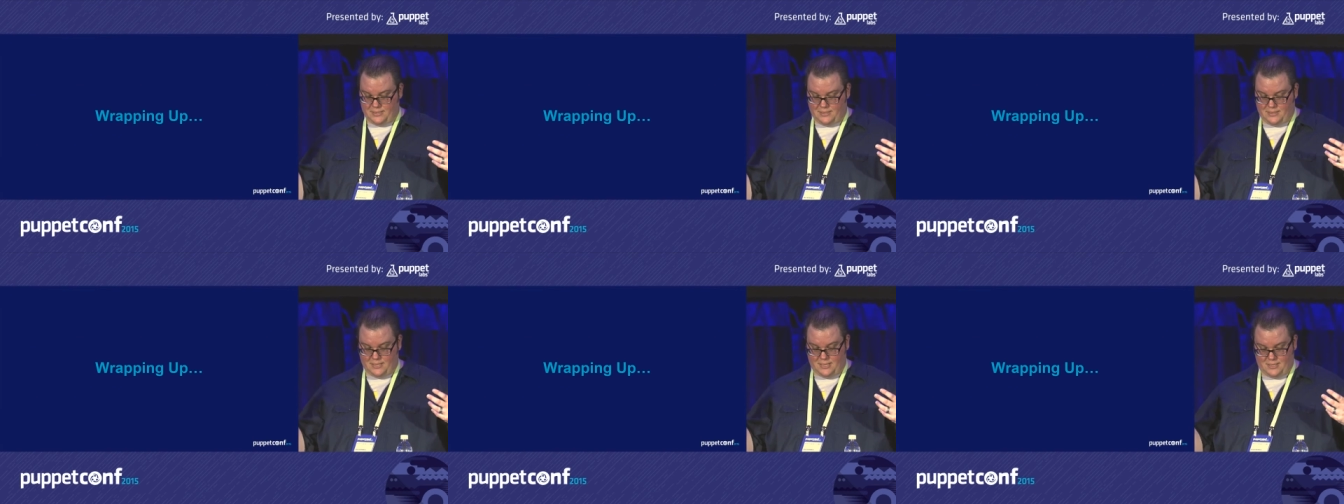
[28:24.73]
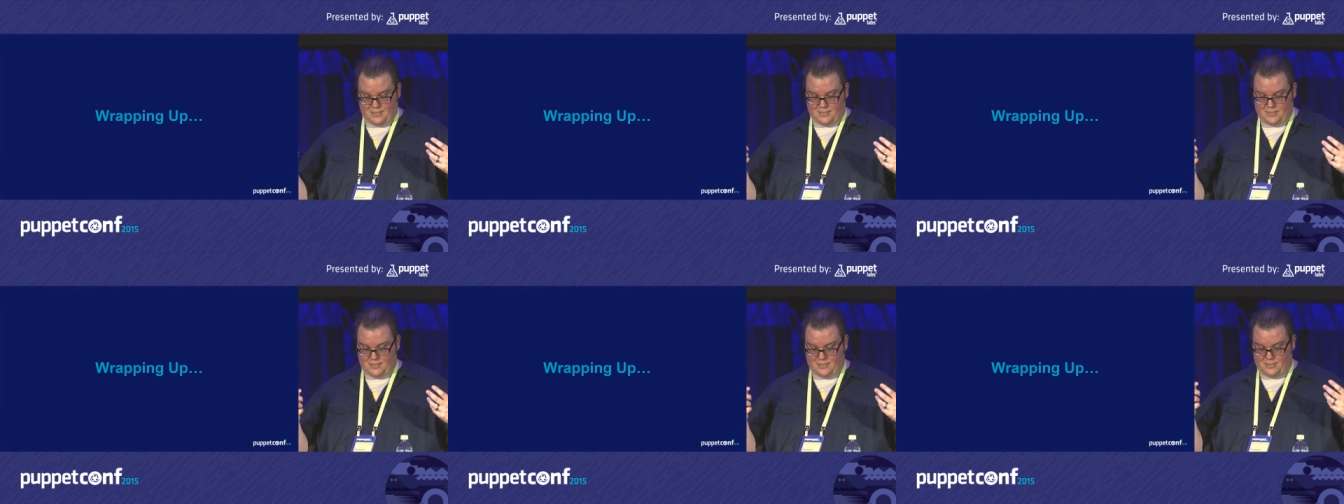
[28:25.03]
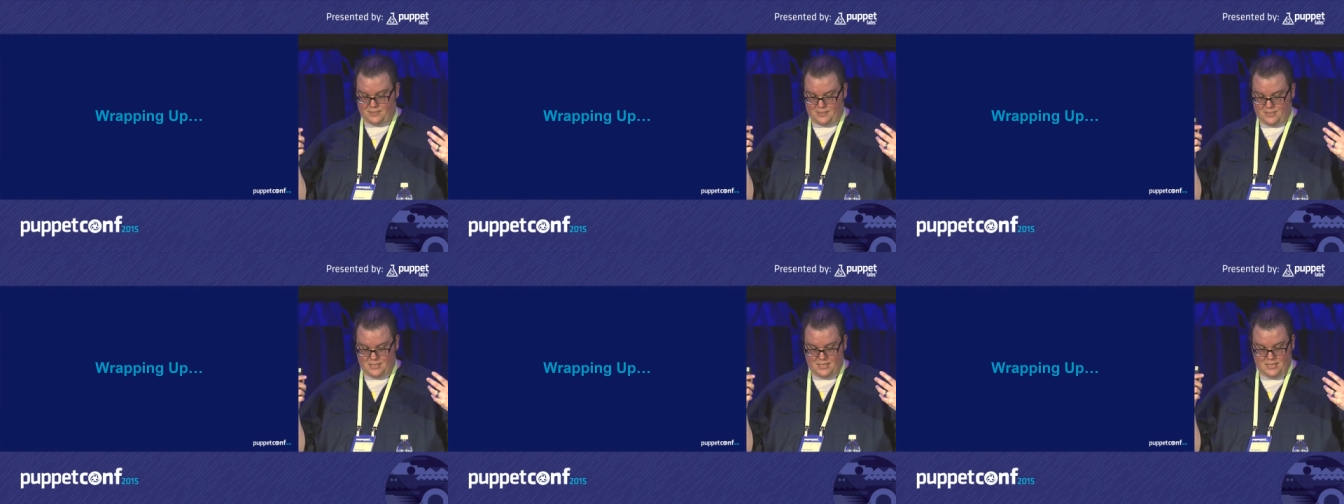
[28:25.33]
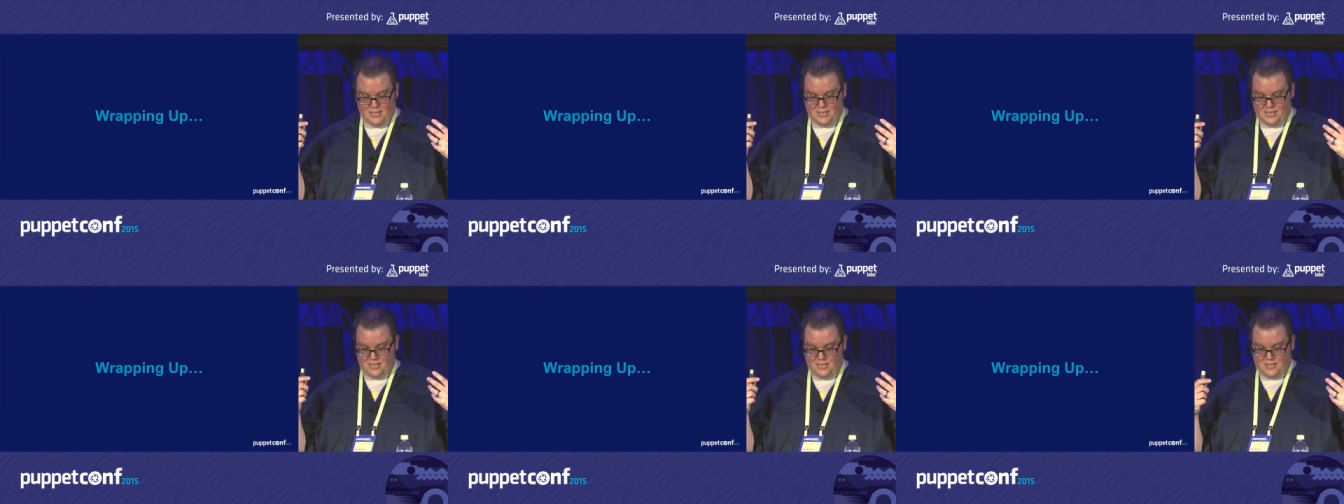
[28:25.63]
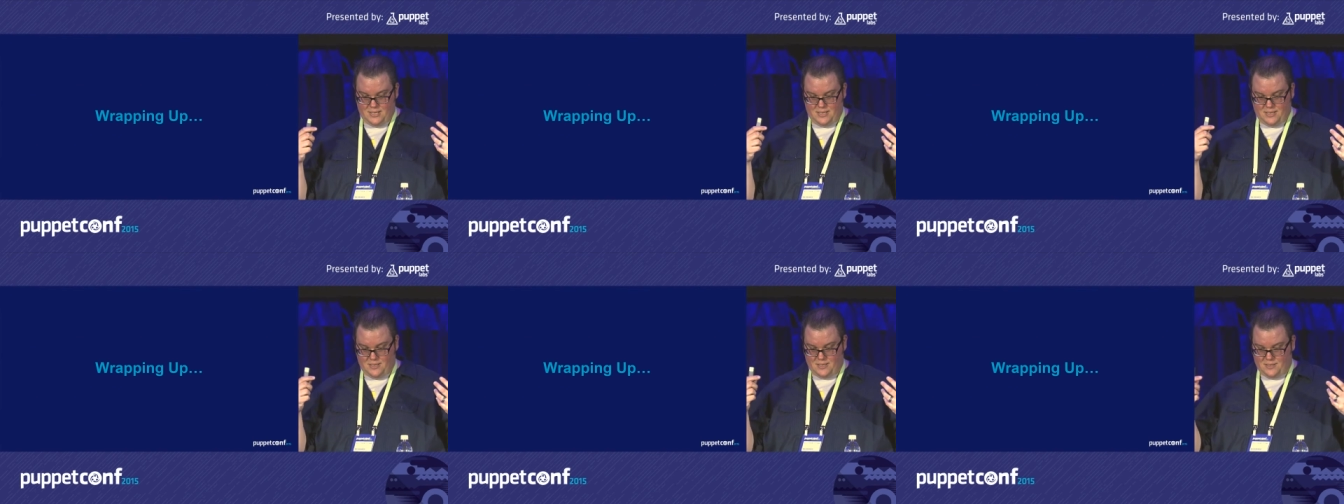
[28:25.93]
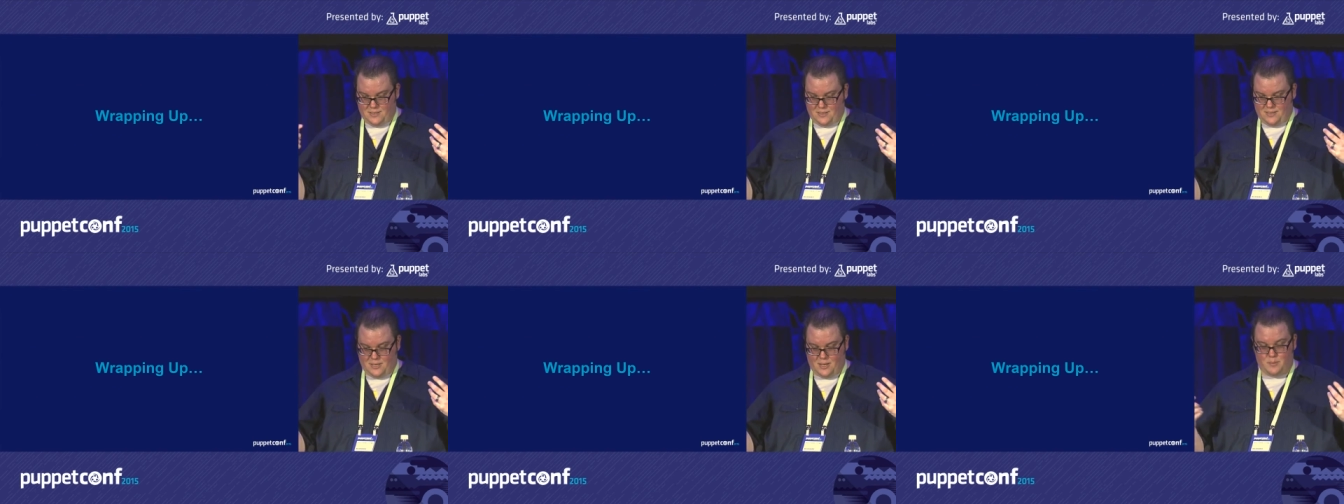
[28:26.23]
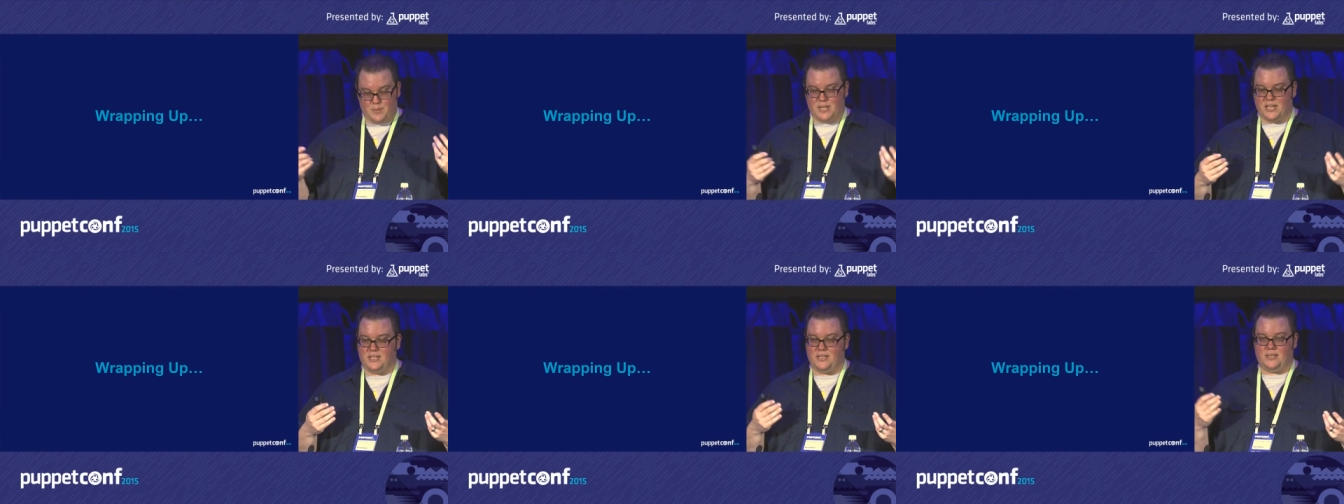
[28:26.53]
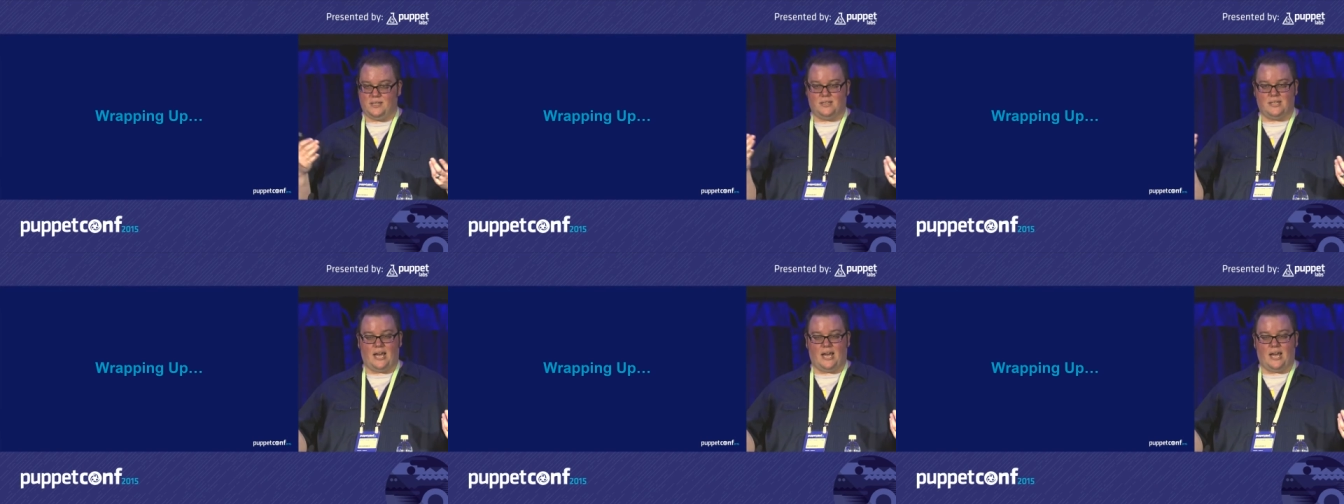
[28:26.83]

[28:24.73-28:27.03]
this coming in